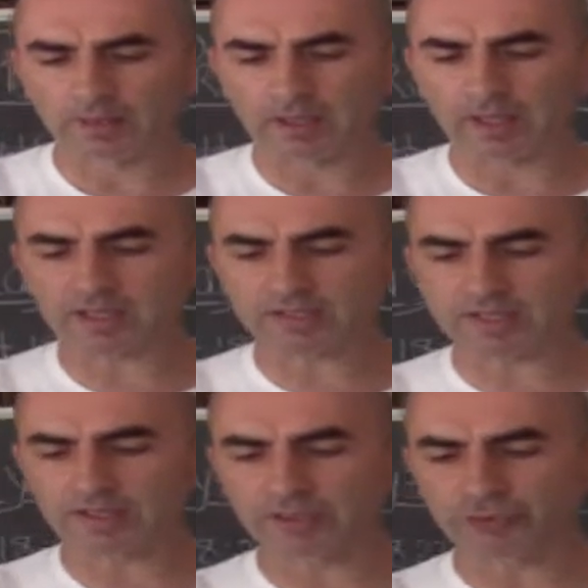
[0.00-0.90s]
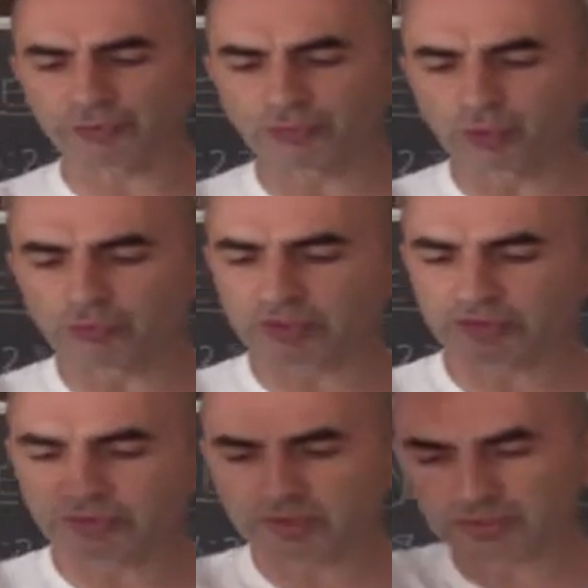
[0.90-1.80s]
Exodus 4
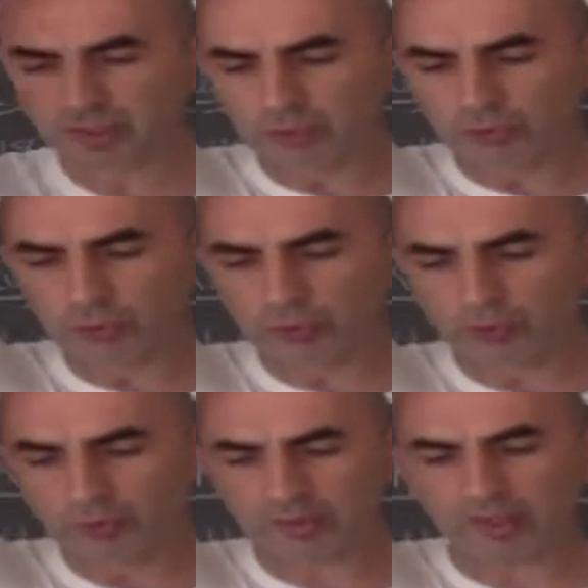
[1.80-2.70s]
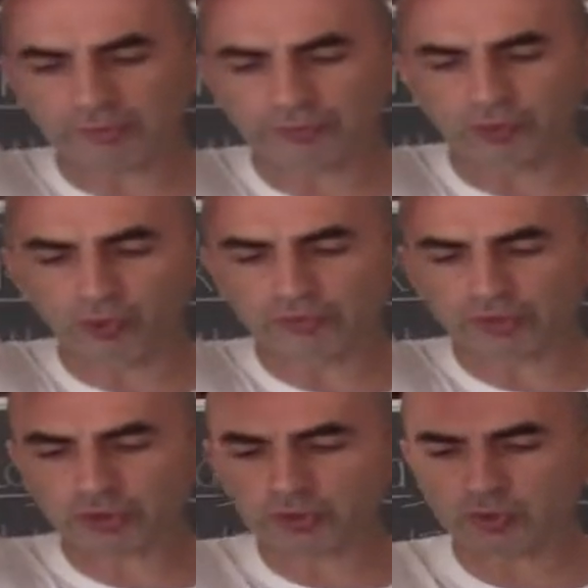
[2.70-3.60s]
verse 2, 34
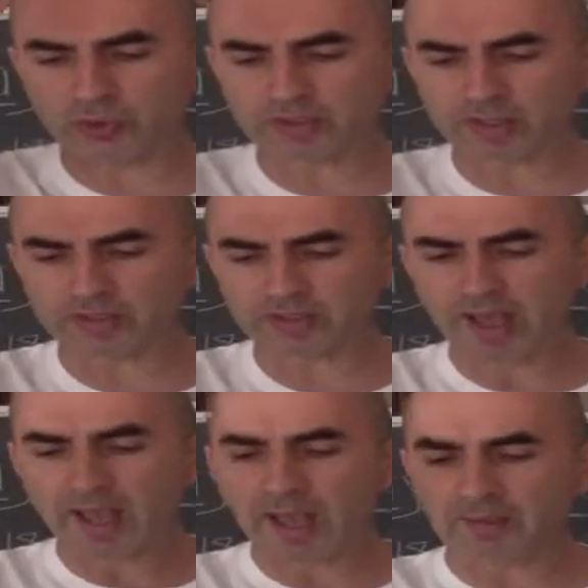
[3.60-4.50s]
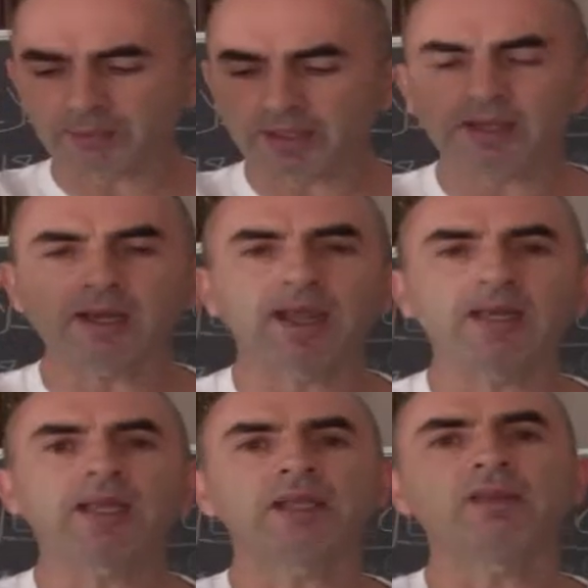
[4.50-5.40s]
verse 2 says, and be
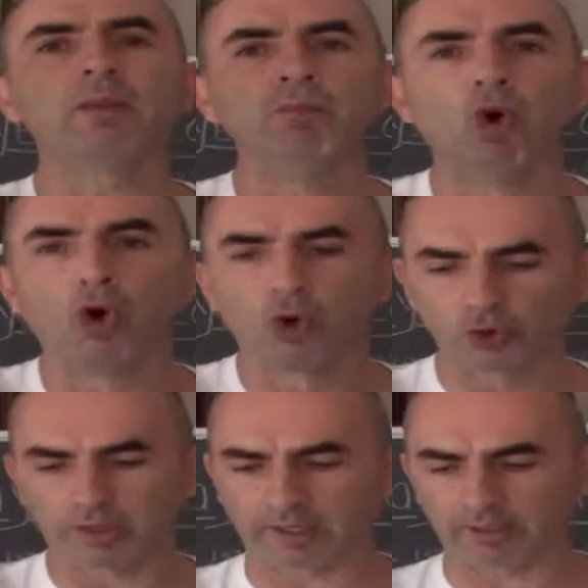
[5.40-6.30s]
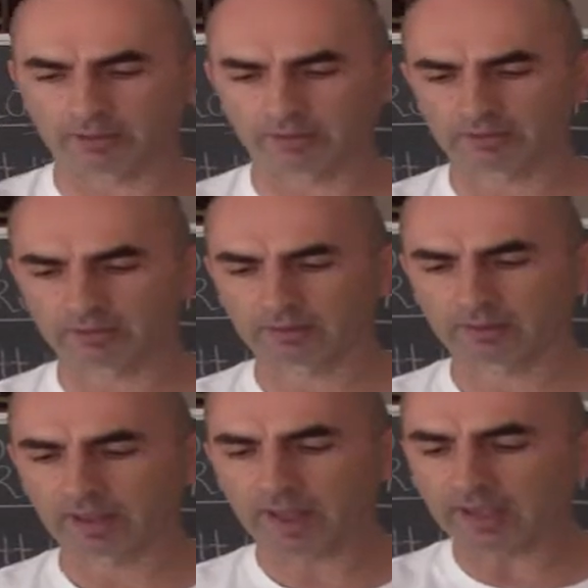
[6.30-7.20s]
ready in the morning,
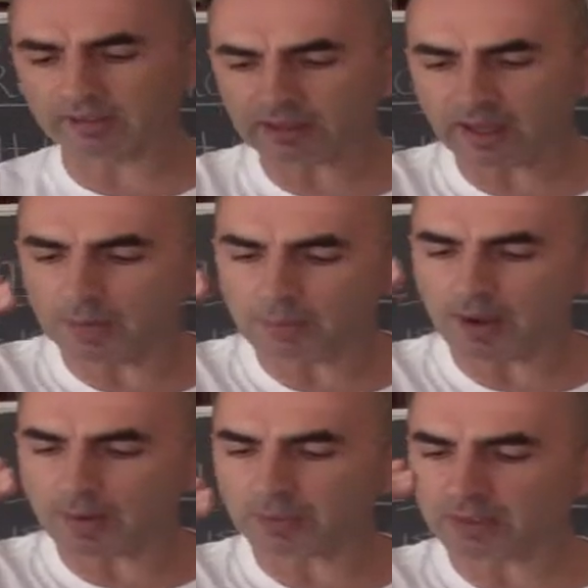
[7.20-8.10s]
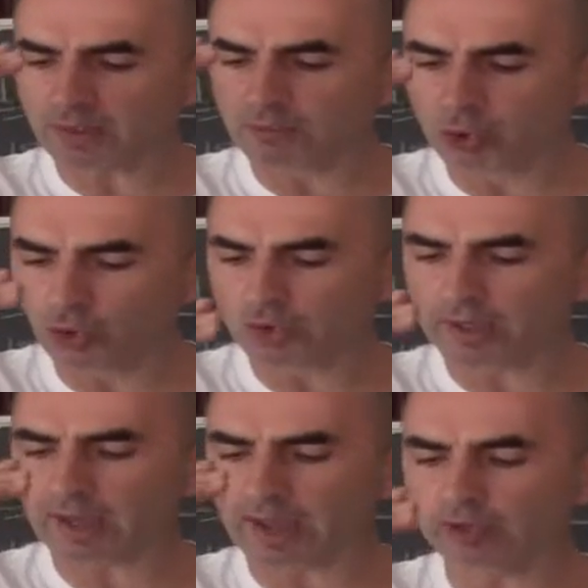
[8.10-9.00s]
and come up in the
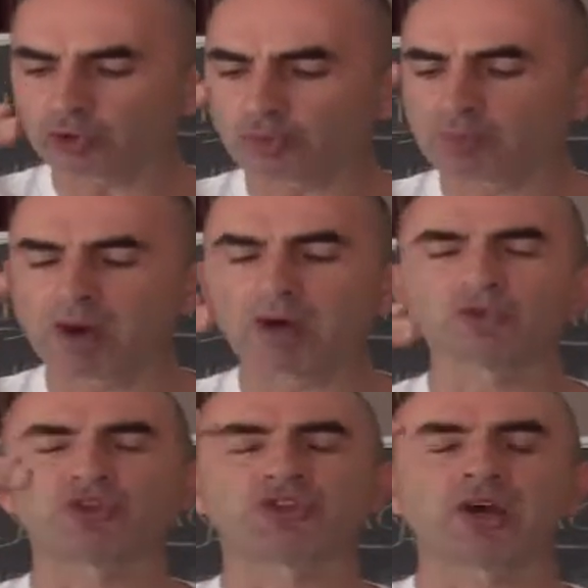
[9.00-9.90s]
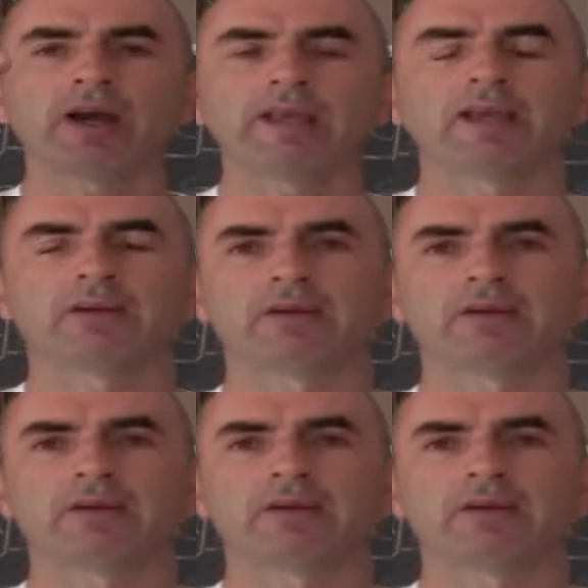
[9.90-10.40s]
morning unto Mount Zion,